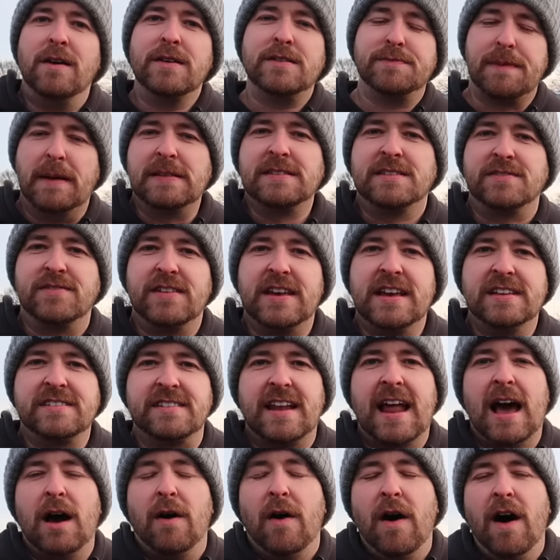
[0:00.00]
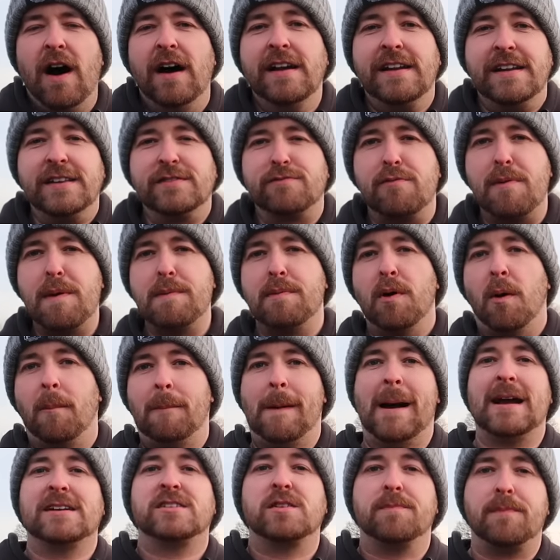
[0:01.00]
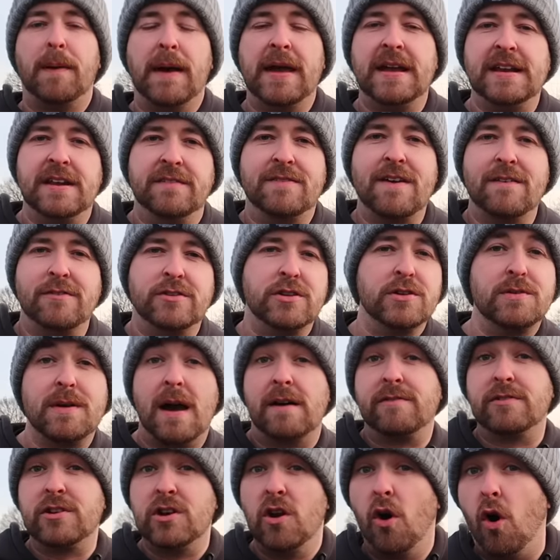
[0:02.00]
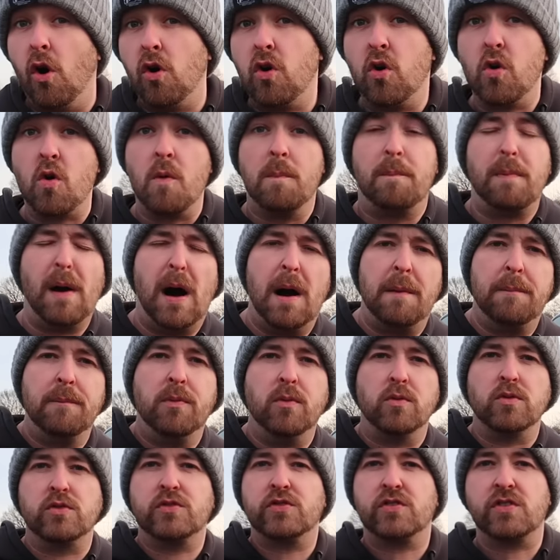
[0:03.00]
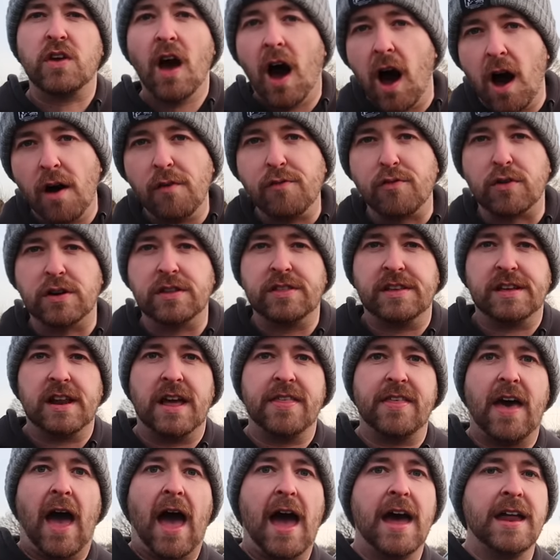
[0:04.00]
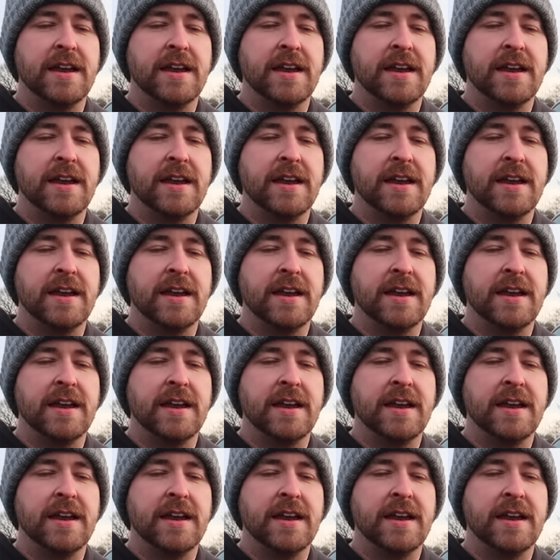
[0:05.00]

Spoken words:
expensive it is and how hard it is for people to match the paint if you ever do have a knock or a bump or a scarf or anything like that.